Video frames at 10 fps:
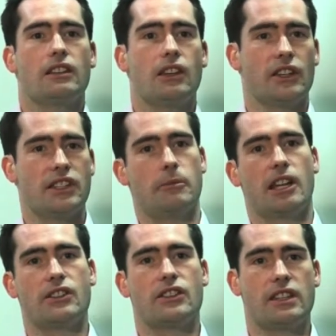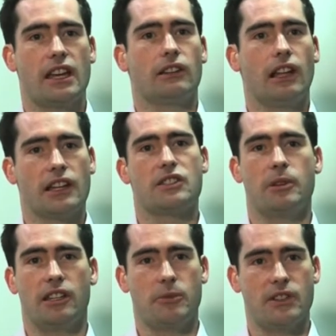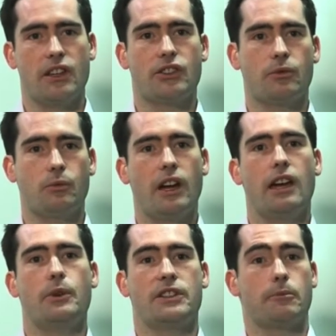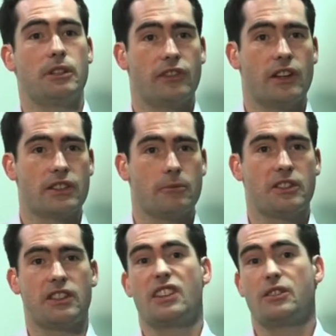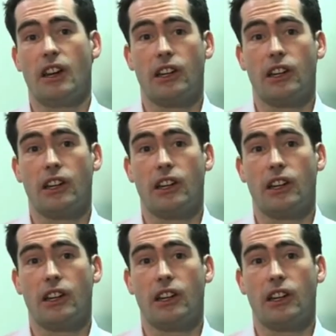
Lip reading: The IT managers now like to be in a position where when somebody phones up and says,